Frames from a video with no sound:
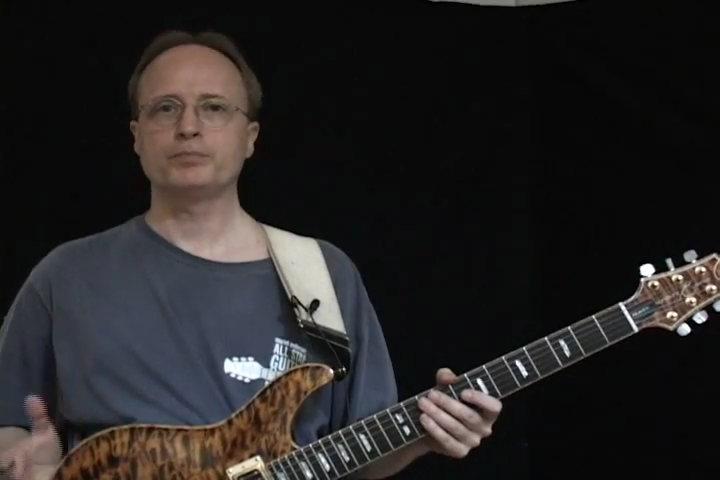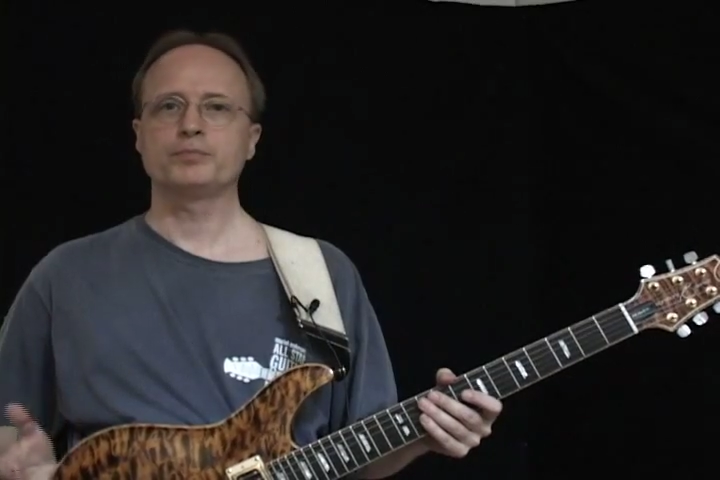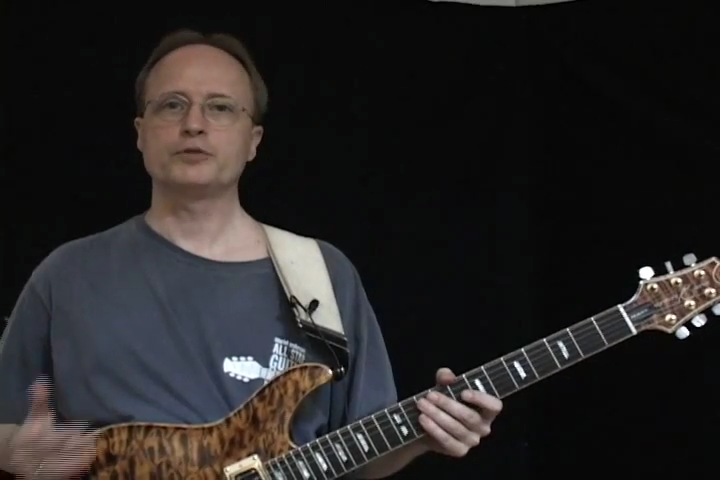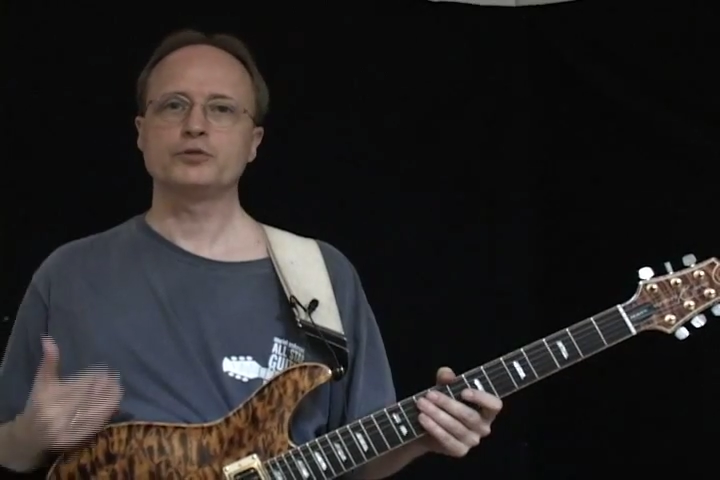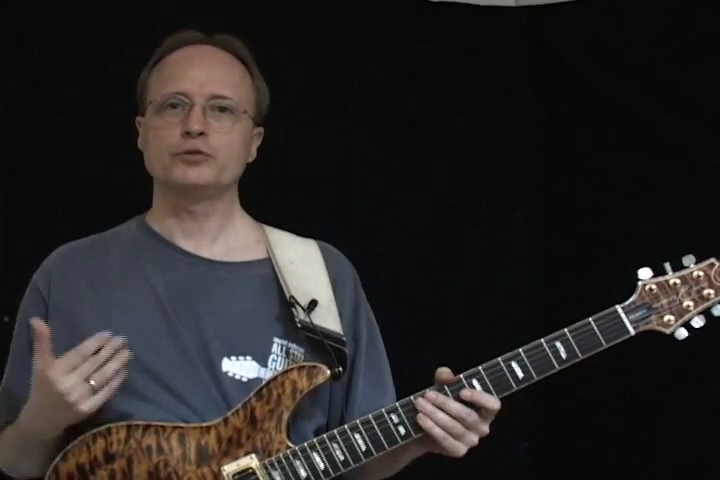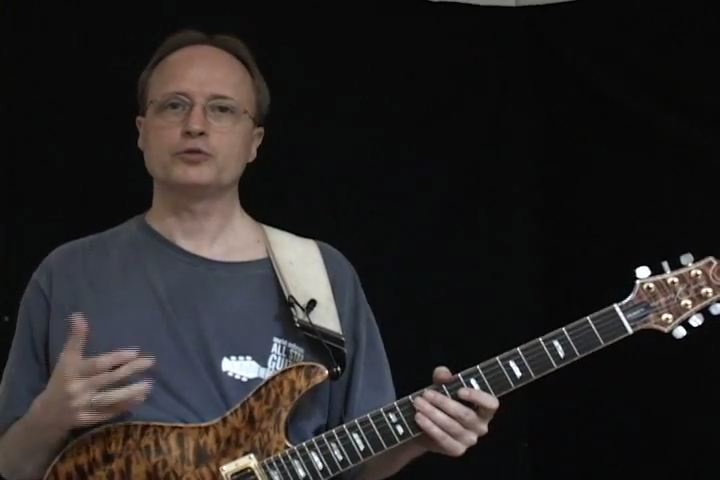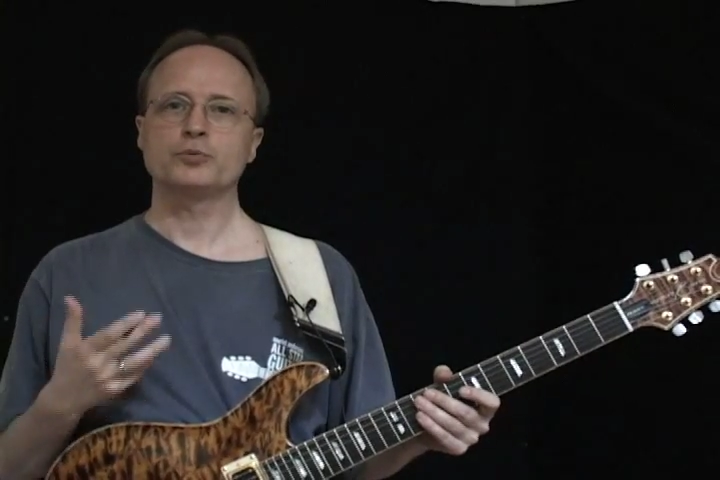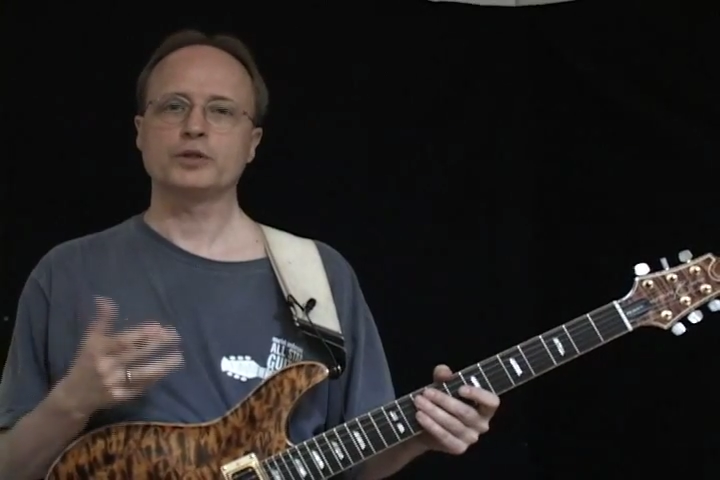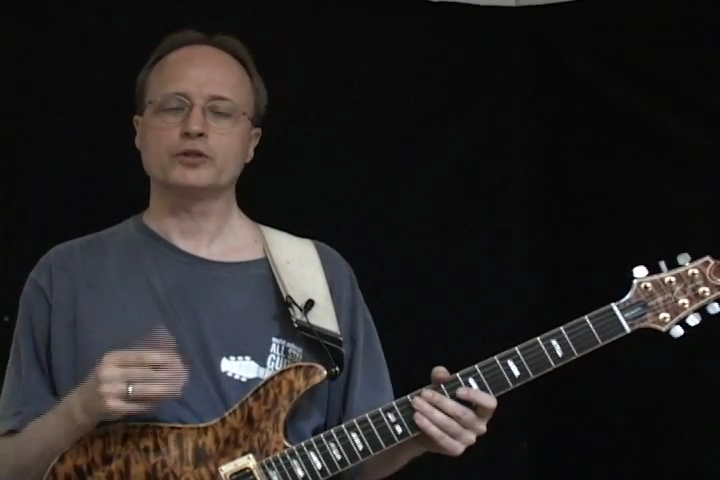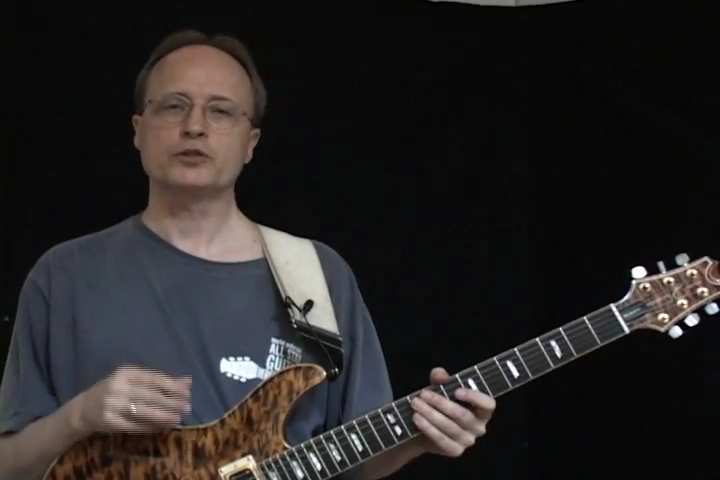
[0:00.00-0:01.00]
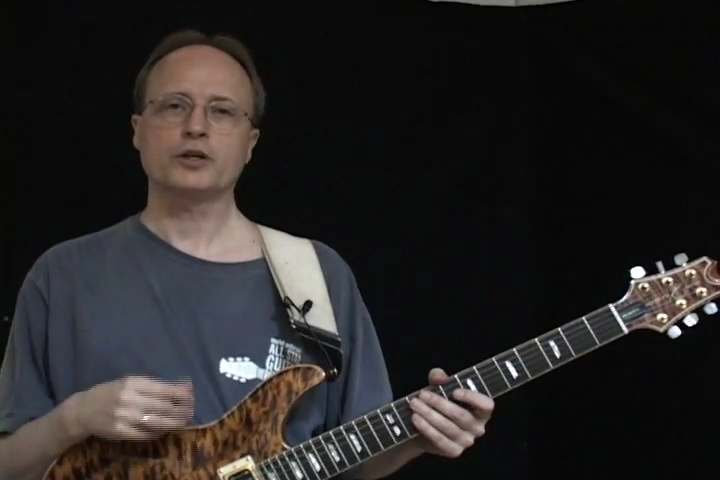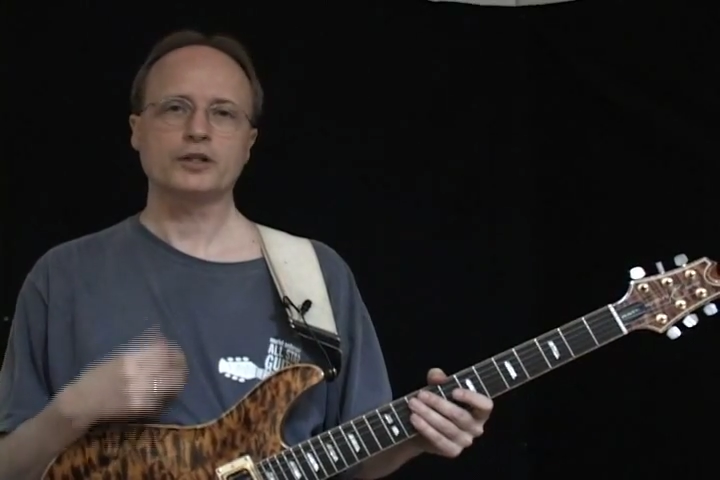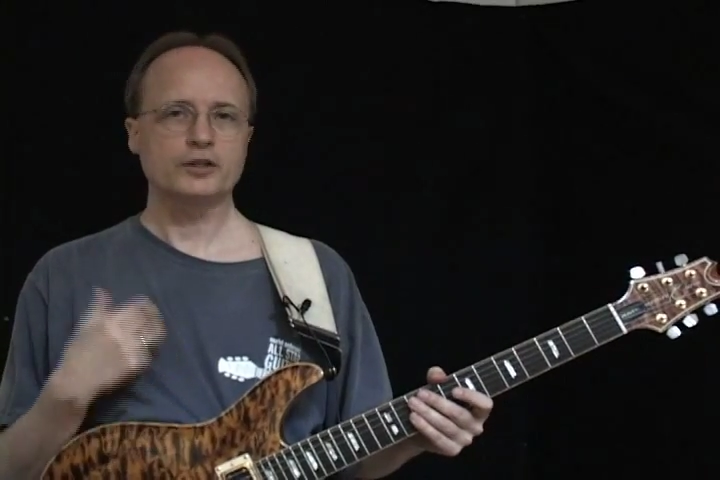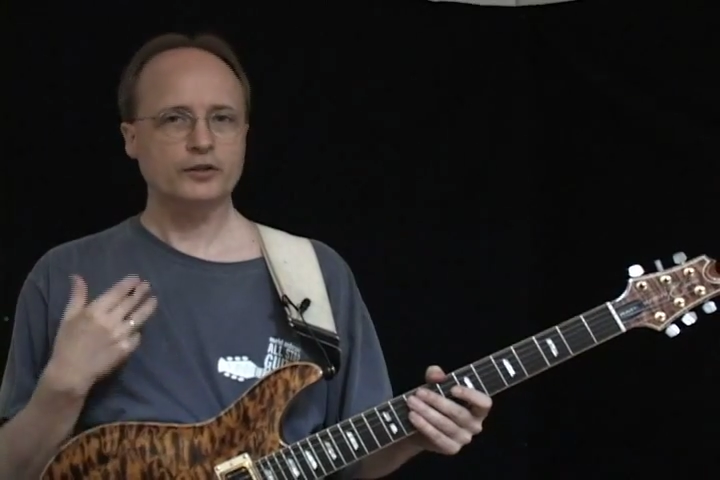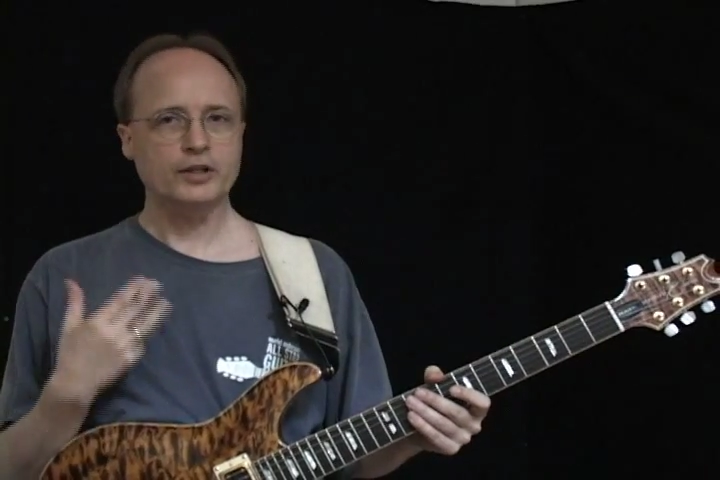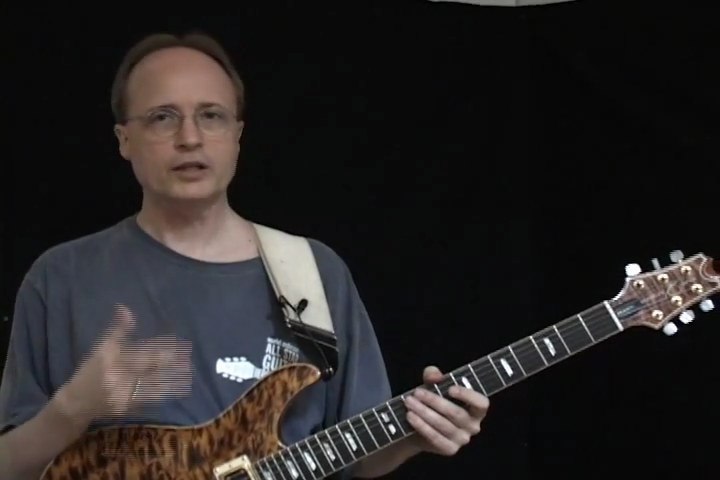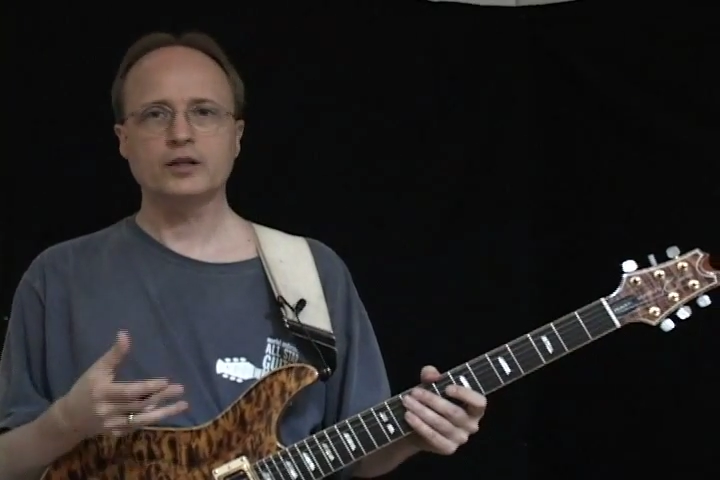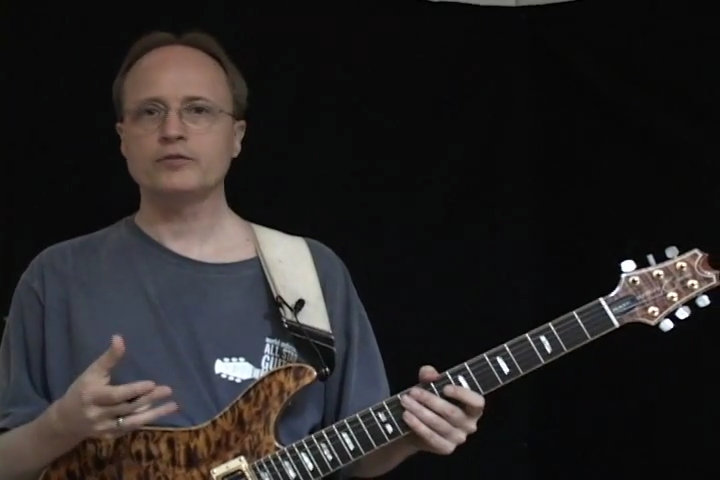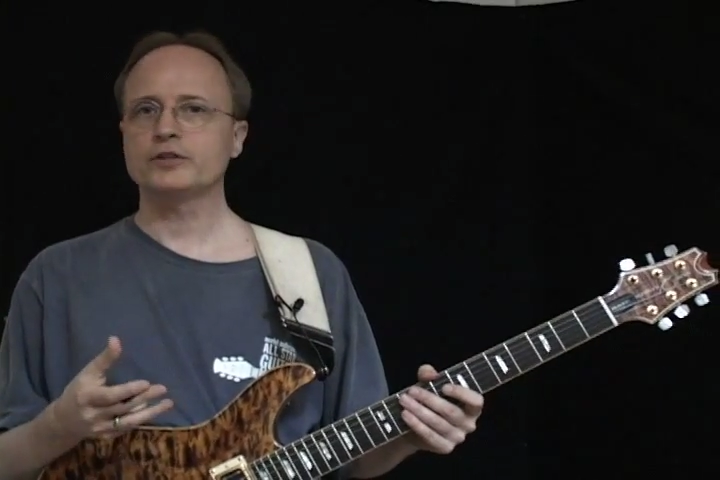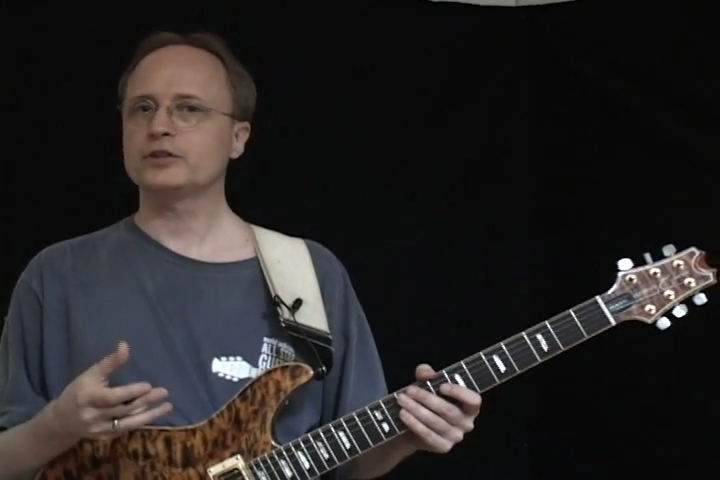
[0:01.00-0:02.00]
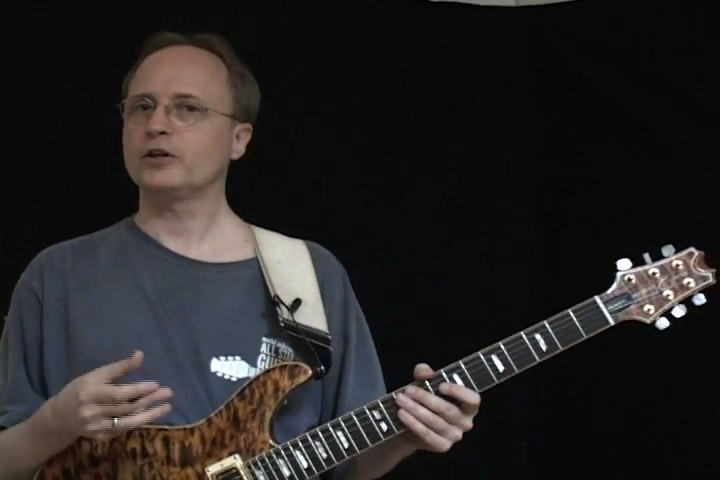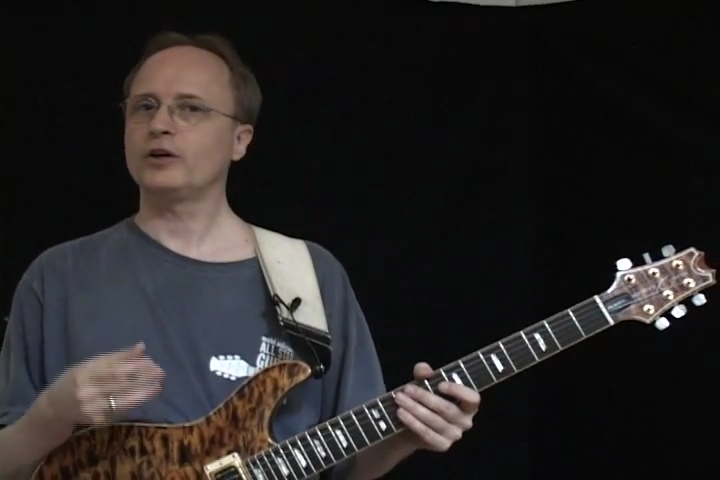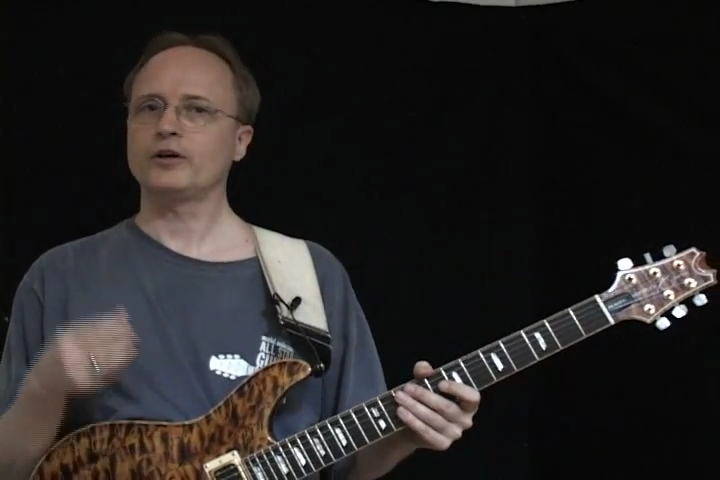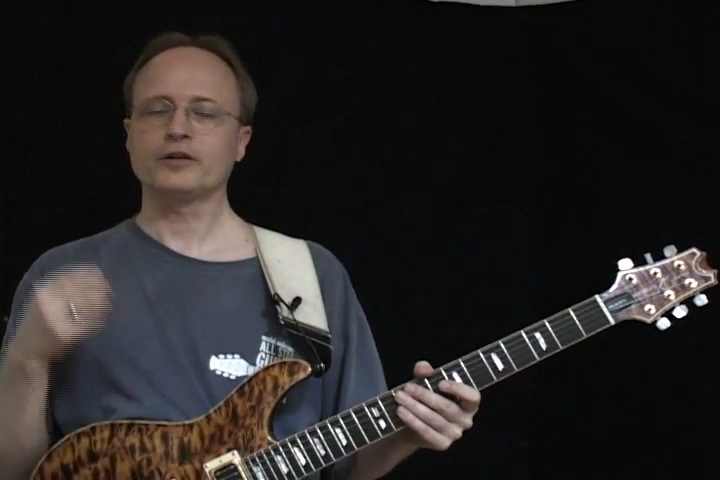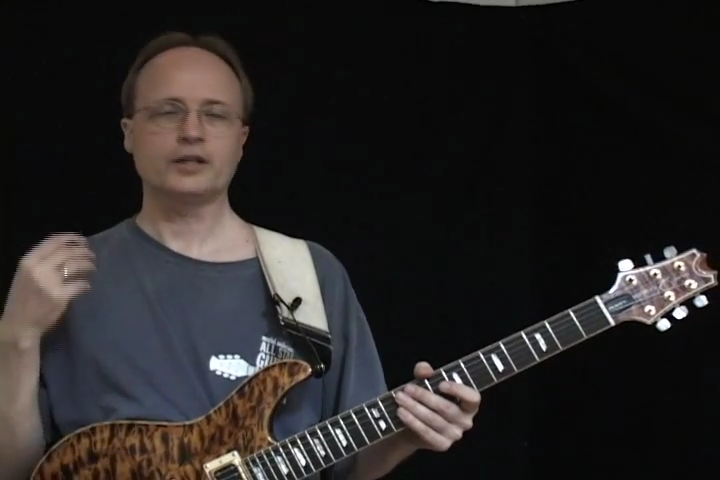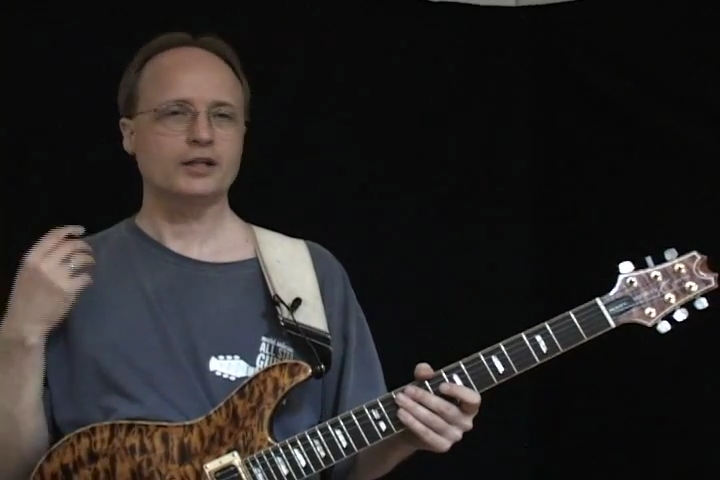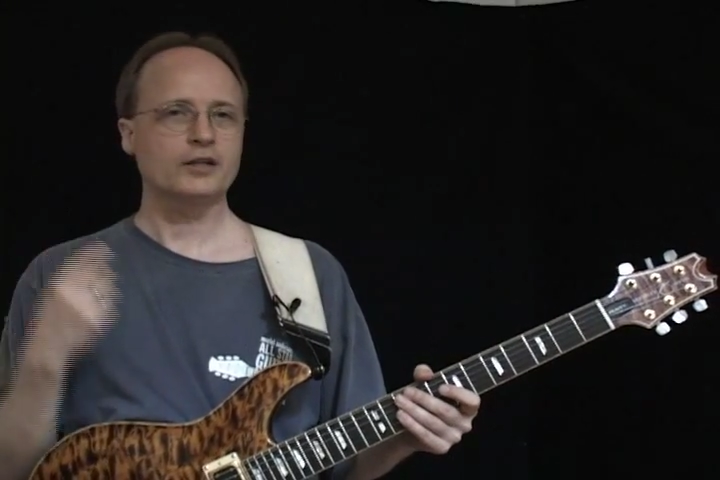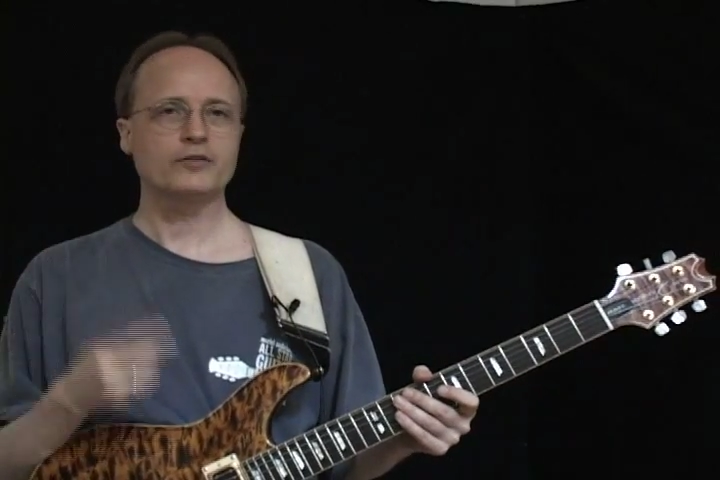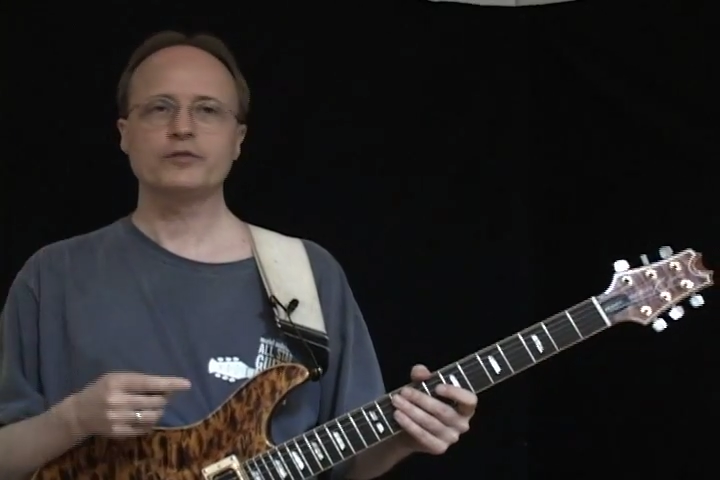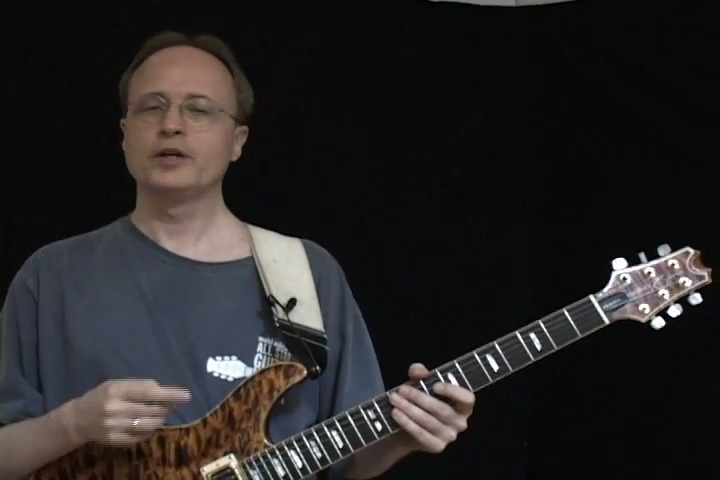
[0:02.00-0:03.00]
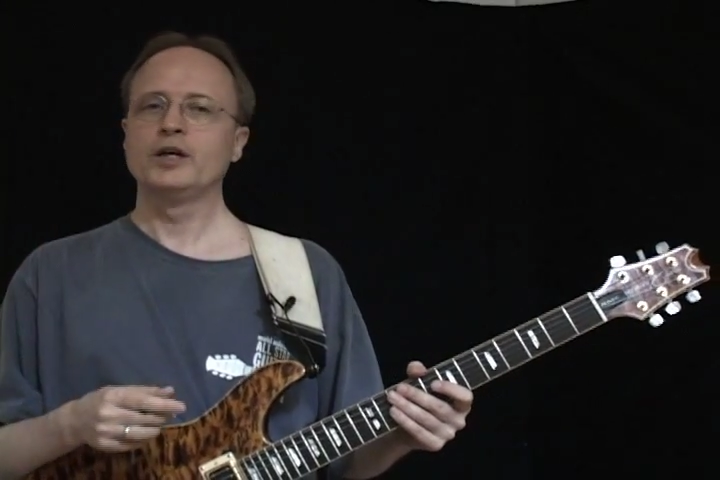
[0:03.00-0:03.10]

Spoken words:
students when they're starting, they love guitar and they love